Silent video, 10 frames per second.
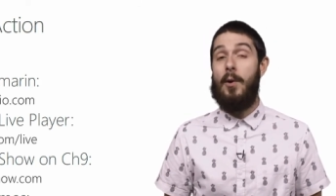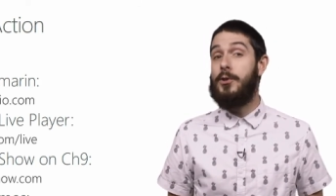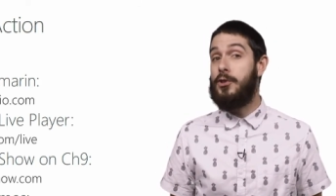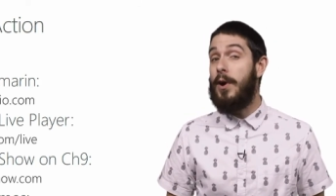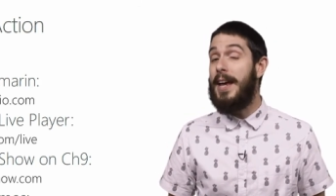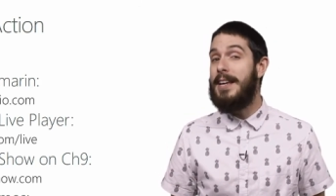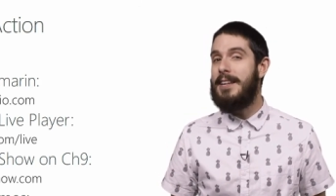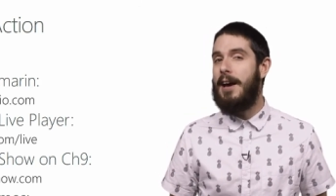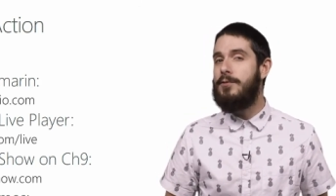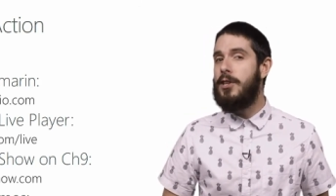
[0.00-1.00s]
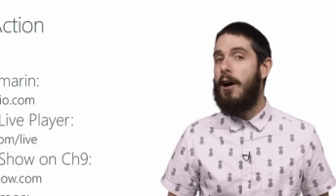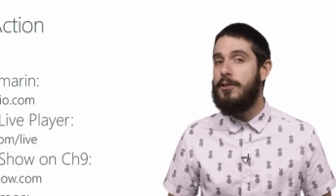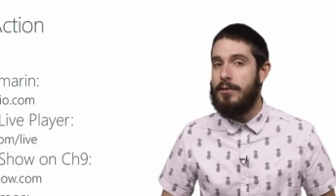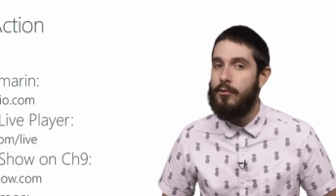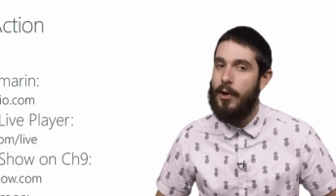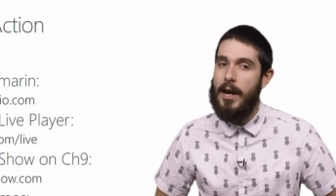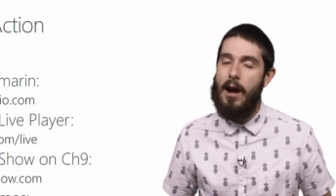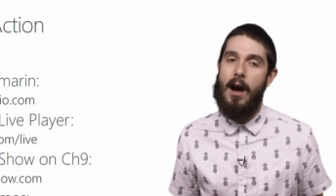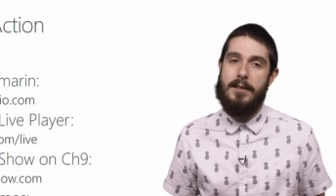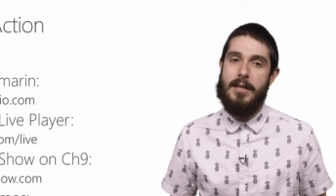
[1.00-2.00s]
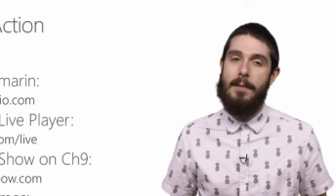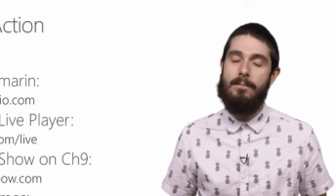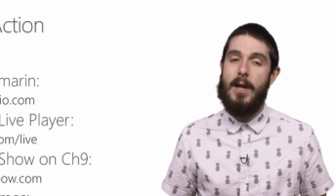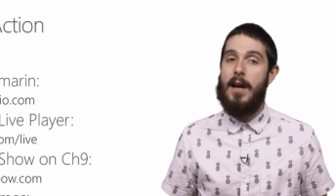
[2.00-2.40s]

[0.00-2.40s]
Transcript: What's great is I have tons of great content,